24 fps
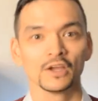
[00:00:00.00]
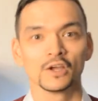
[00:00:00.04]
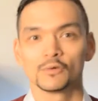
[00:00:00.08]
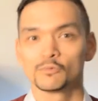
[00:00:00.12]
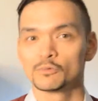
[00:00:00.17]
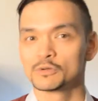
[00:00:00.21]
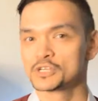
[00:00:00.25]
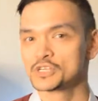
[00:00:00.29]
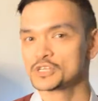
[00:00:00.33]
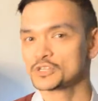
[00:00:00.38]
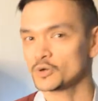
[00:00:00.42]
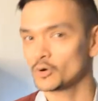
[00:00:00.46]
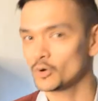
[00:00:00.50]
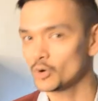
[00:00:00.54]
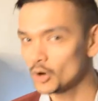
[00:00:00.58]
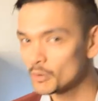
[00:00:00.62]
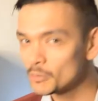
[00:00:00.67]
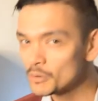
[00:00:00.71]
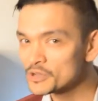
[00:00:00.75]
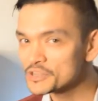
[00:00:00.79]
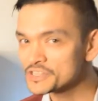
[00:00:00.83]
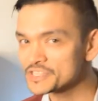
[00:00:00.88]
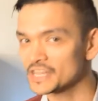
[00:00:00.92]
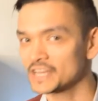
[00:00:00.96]
which is
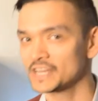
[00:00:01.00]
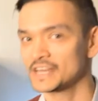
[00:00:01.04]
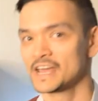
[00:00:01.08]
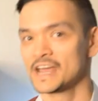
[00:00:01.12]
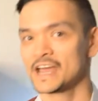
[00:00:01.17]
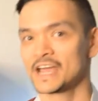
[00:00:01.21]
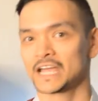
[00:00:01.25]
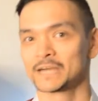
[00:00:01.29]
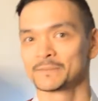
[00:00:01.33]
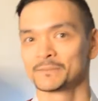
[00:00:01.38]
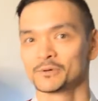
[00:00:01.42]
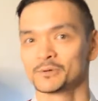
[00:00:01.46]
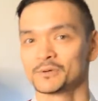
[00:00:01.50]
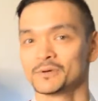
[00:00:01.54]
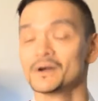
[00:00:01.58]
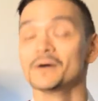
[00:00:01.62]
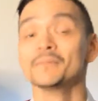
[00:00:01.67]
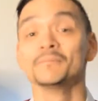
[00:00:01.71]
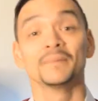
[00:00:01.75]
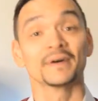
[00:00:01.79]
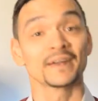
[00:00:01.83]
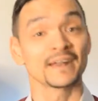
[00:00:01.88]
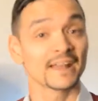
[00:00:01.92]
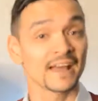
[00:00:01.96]
almost unhackable,
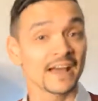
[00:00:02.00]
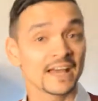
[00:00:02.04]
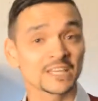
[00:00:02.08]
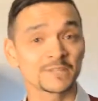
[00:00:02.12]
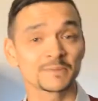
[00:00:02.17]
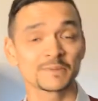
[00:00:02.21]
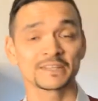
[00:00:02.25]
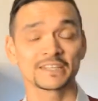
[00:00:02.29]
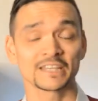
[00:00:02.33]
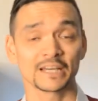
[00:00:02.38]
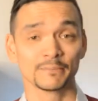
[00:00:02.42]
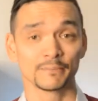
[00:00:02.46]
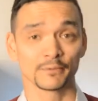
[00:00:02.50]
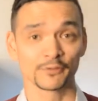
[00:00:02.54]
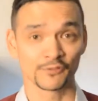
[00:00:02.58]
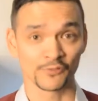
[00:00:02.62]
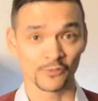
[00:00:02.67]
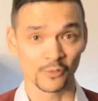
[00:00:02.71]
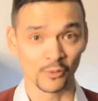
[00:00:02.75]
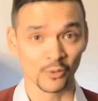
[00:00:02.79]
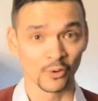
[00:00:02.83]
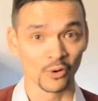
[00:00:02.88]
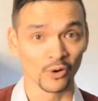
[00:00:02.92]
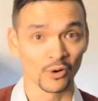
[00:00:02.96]
but it has been done
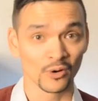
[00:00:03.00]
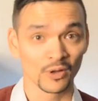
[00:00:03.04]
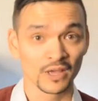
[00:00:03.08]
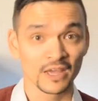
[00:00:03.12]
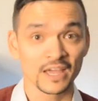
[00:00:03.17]
before.